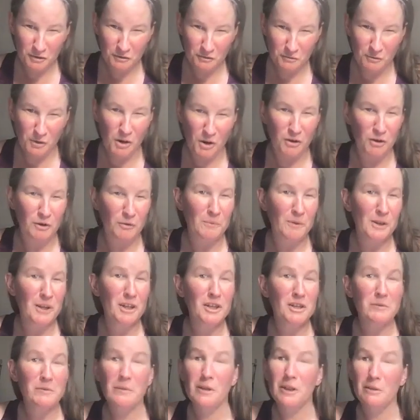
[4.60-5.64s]
Welcome
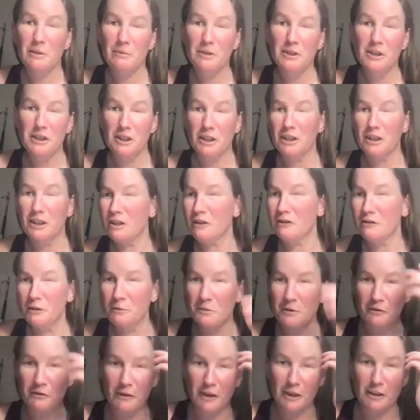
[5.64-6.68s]
in. My name is Sarah from
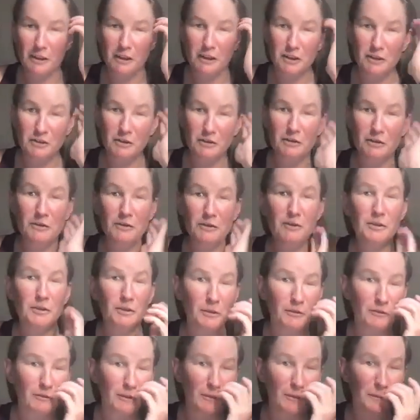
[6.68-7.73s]
Divinelyyou. You
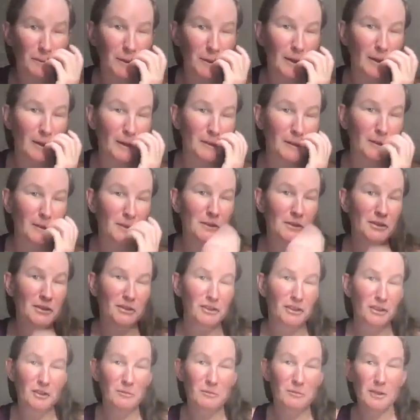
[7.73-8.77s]
can find me on
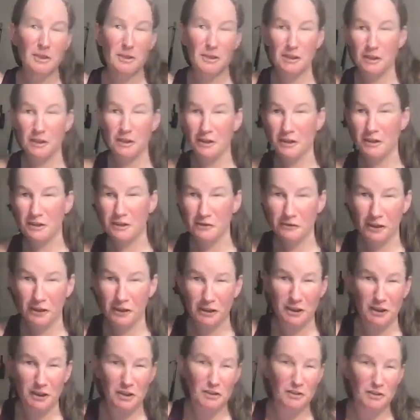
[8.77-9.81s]
Instagram at
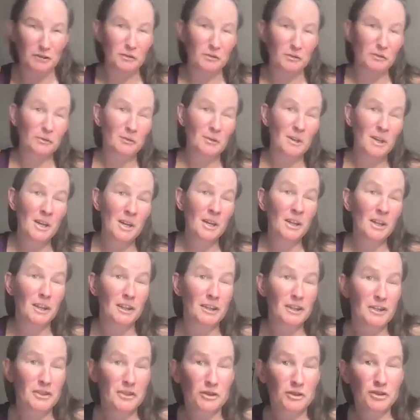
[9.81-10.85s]
Saradivinelyyou. In
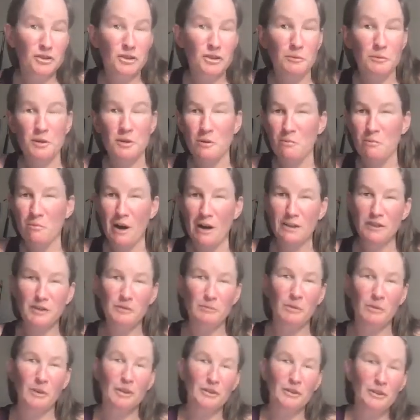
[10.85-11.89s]
the description box
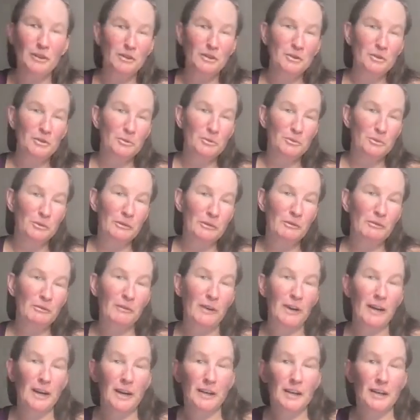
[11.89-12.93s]
below, you will
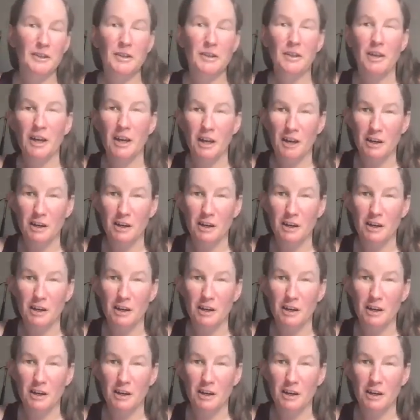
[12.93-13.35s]
find